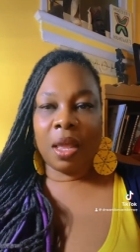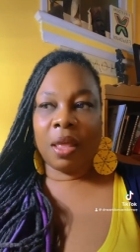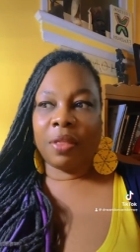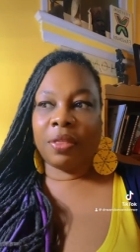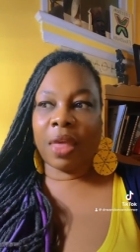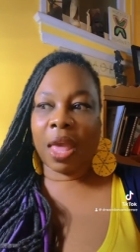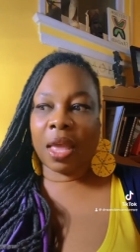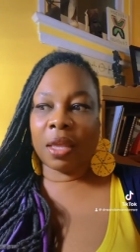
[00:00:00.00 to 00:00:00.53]

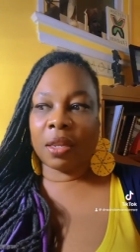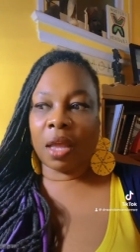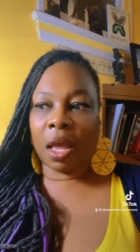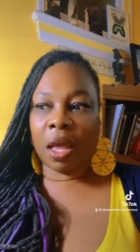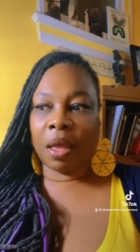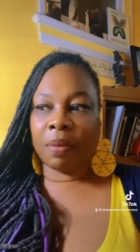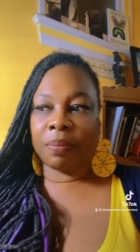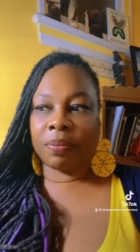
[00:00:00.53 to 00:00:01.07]
that
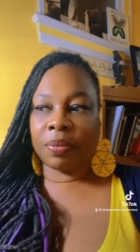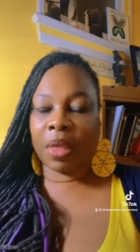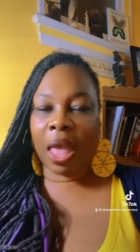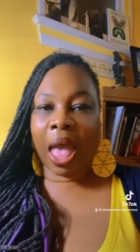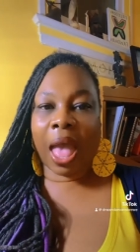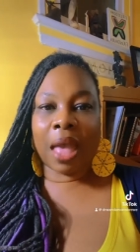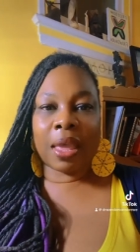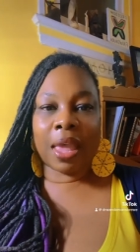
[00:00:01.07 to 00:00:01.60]
um,
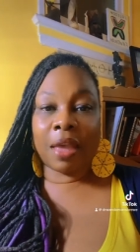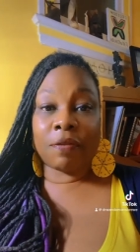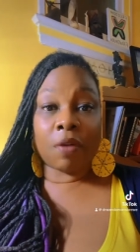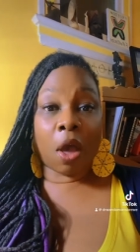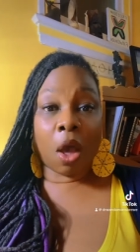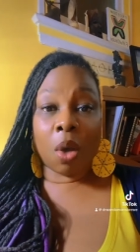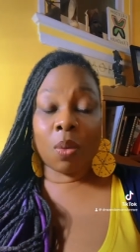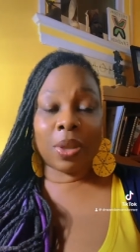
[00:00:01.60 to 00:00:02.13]
I have
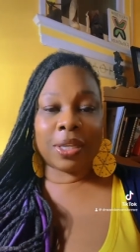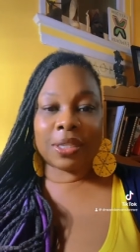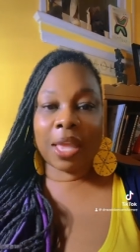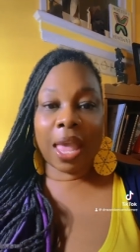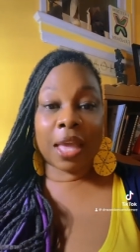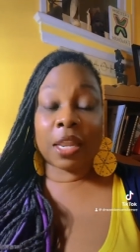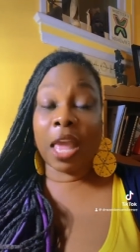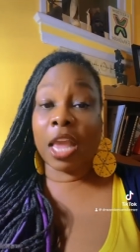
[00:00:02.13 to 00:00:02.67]
always
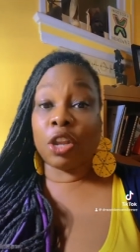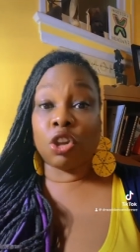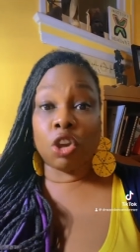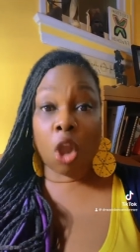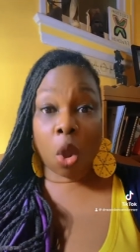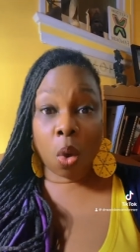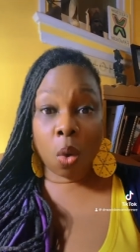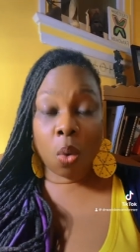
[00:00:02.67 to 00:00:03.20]
had a
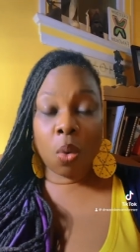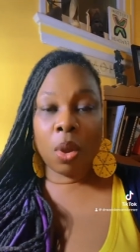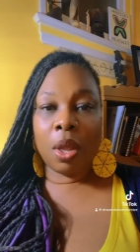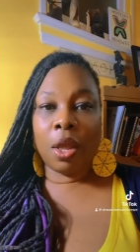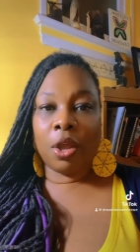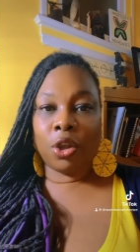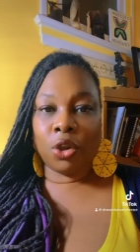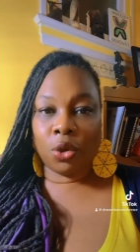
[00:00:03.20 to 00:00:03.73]
no
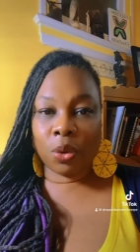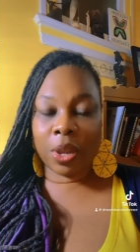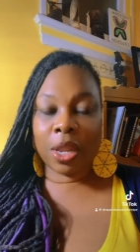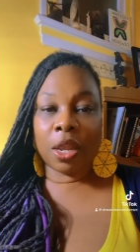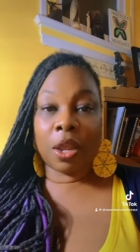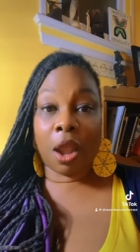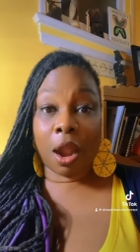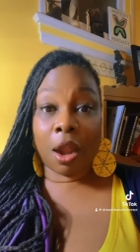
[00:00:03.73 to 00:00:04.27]

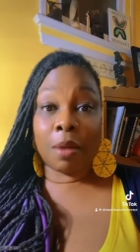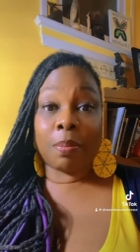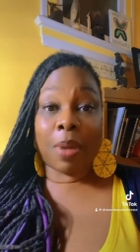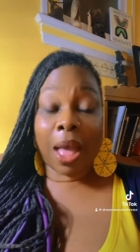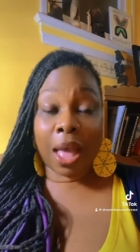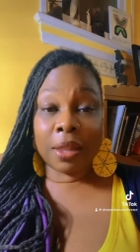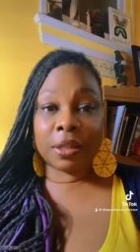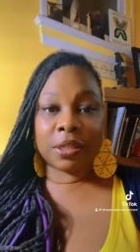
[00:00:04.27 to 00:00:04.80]
green card
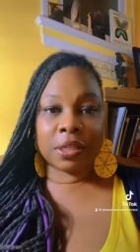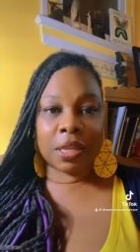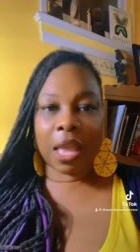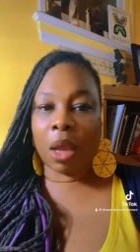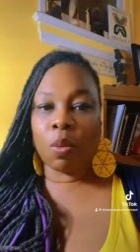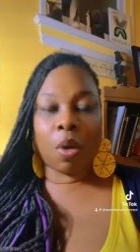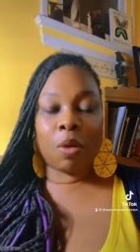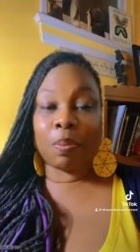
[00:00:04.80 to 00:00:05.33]
policy. I
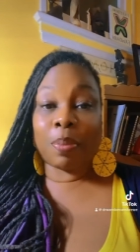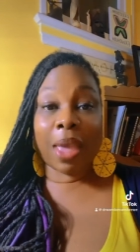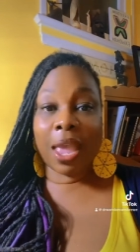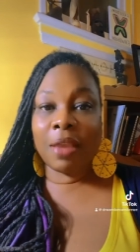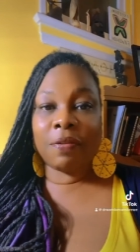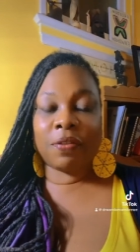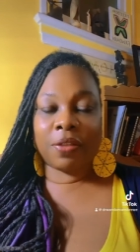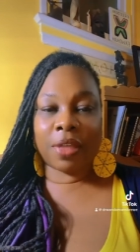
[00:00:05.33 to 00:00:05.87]
won't pay
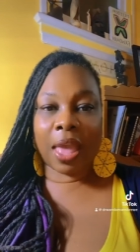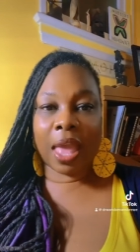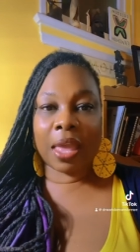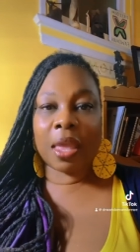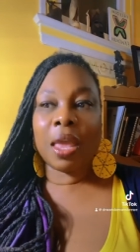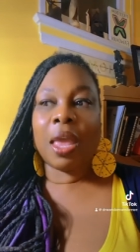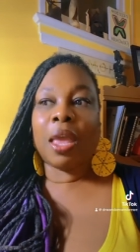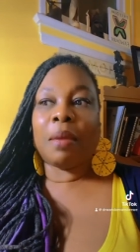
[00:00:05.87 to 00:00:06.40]
for that
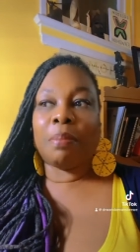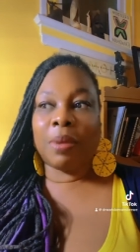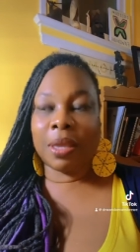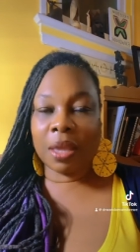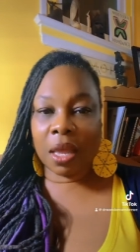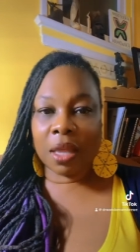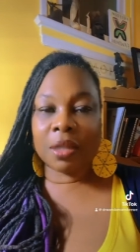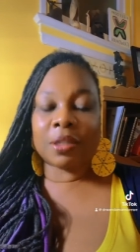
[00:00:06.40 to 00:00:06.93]

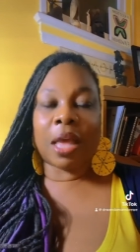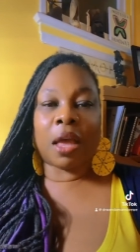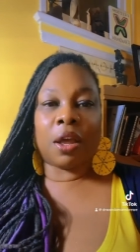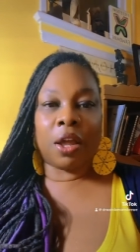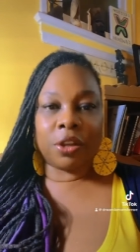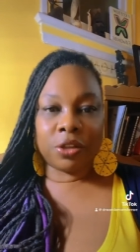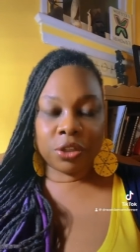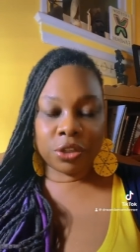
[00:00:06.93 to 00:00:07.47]
because I
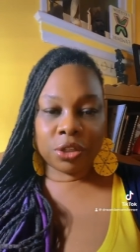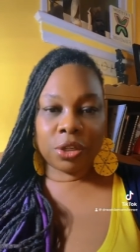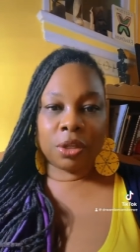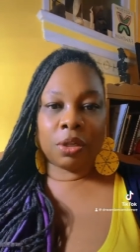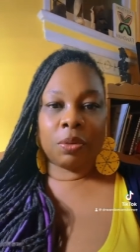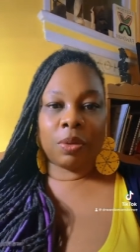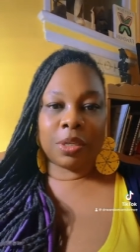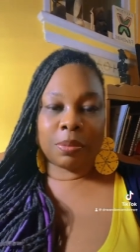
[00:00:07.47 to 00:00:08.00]
understood
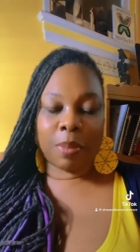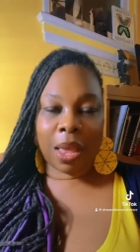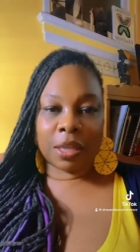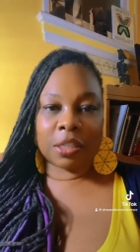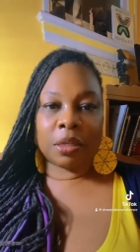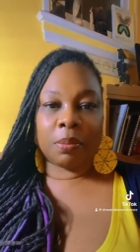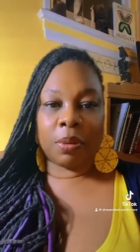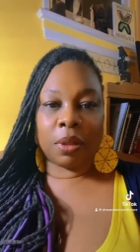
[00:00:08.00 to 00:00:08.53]
the
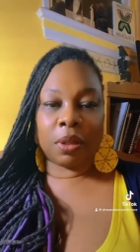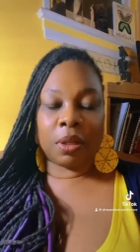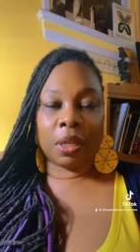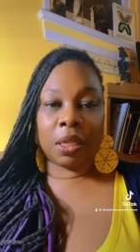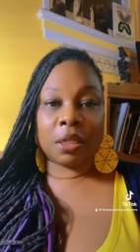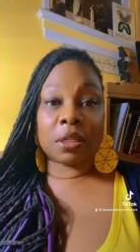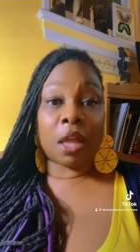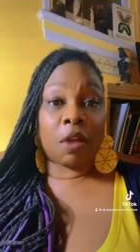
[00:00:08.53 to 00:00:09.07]

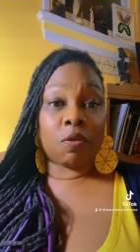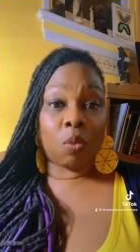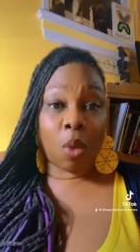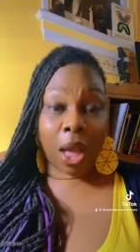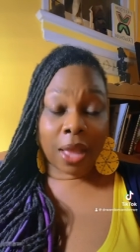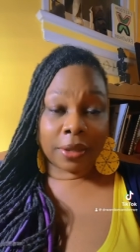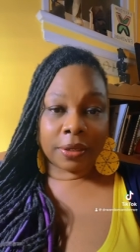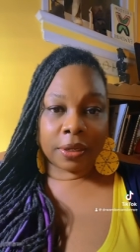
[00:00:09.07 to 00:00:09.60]
responsibilities of
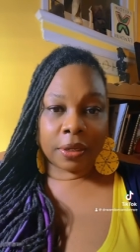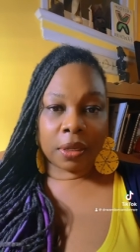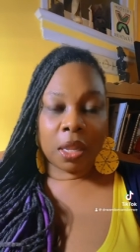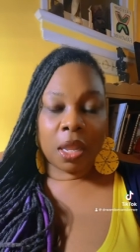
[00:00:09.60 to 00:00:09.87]
Wanda.